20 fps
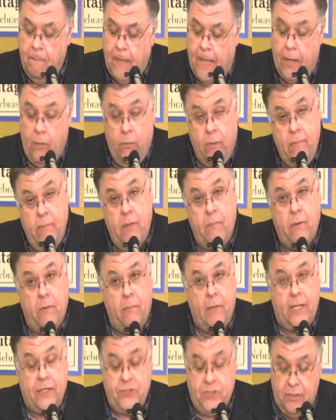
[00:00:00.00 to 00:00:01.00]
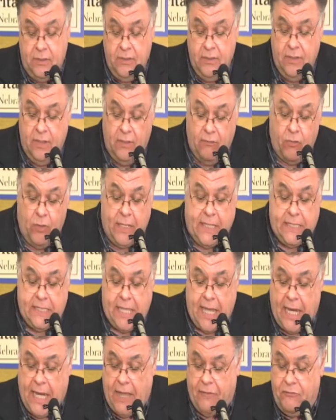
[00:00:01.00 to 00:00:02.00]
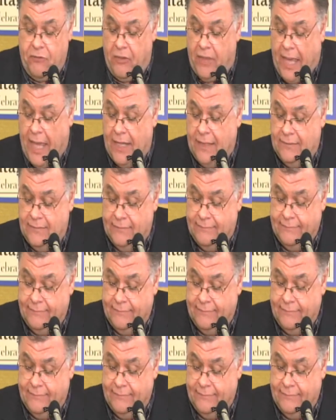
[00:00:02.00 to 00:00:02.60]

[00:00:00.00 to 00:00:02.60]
I don't remember much of what he said after that.